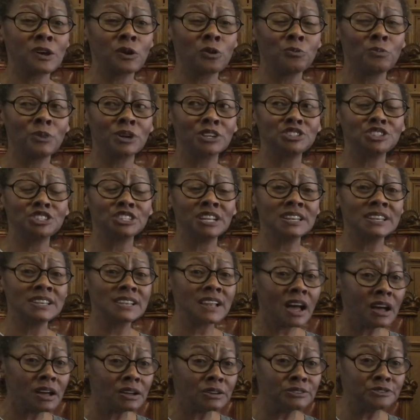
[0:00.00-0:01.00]
so much
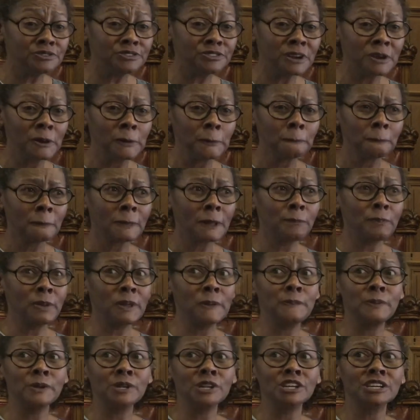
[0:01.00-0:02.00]
love,
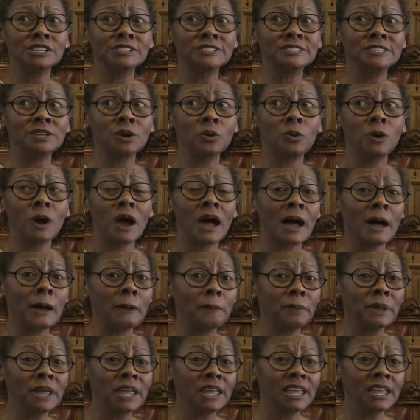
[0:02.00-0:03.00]
people are so
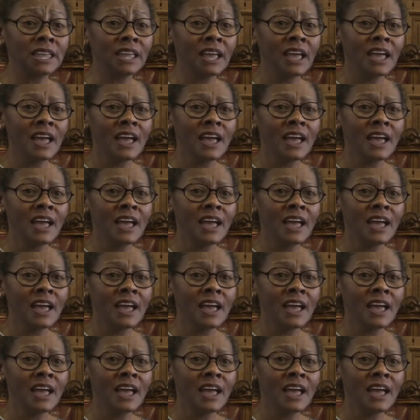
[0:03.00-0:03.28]
happy.